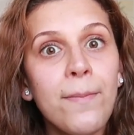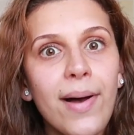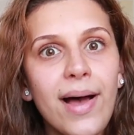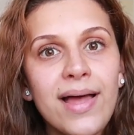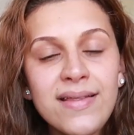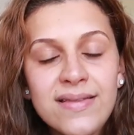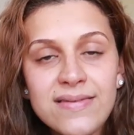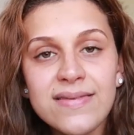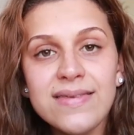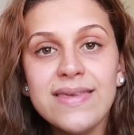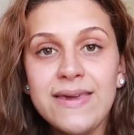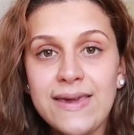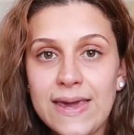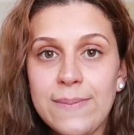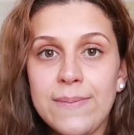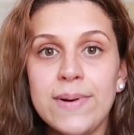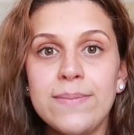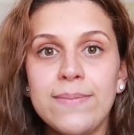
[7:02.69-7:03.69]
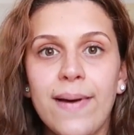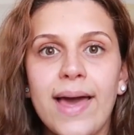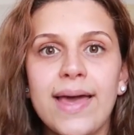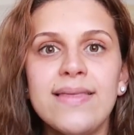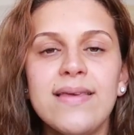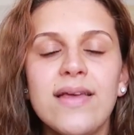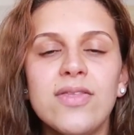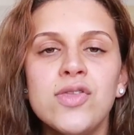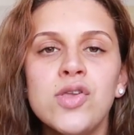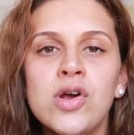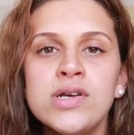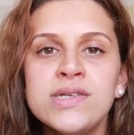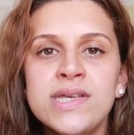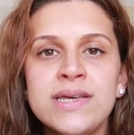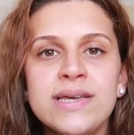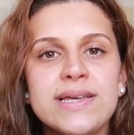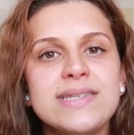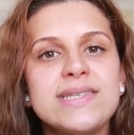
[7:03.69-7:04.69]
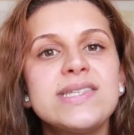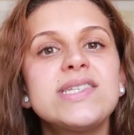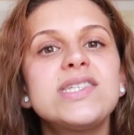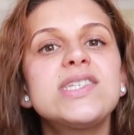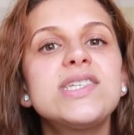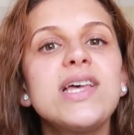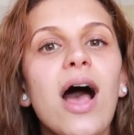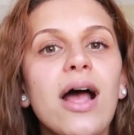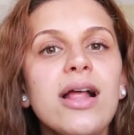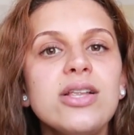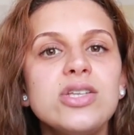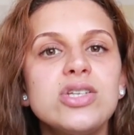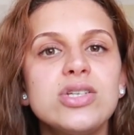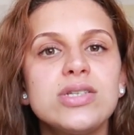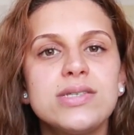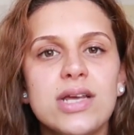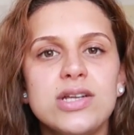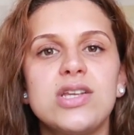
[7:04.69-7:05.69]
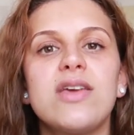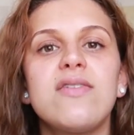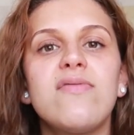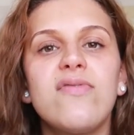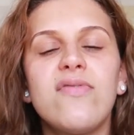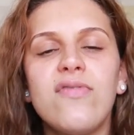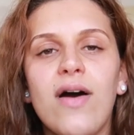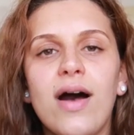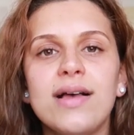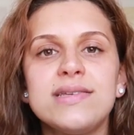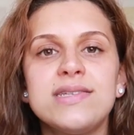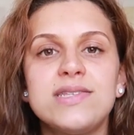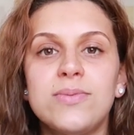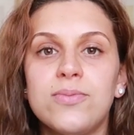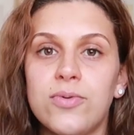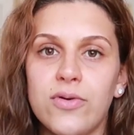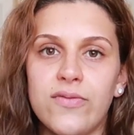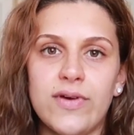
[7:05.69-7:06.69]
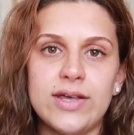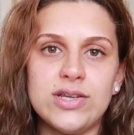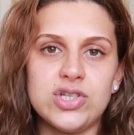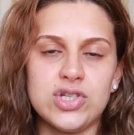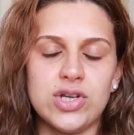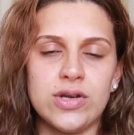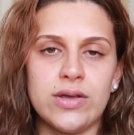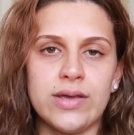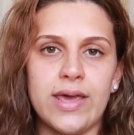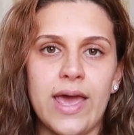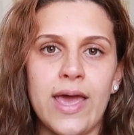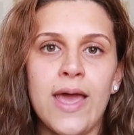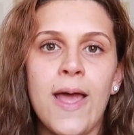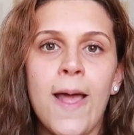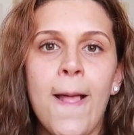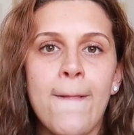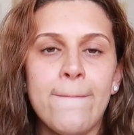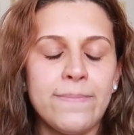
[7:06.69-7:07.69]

but keep in mind that nursing is such such a vast profession okay